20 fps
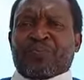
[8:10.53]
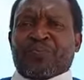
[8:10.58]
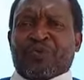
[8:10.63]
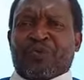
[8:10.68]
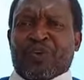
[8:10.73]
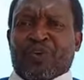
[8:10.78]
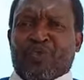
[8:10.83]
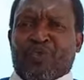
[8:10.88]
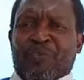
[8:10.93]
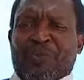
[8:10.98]

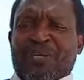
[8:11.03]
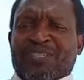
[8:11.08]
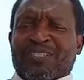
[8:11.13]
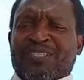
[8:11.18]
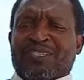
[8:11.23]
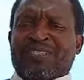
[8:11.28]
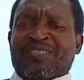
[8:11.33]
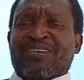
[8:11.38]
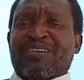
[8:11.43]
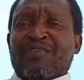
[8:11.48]
For the
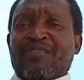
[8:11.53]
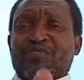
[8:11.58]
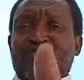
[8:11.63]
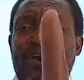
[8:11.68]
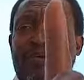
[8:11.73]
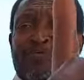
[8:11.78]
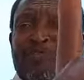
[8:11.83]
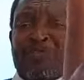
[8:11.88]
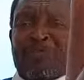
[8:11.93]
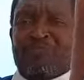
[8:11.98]
Romans, you have to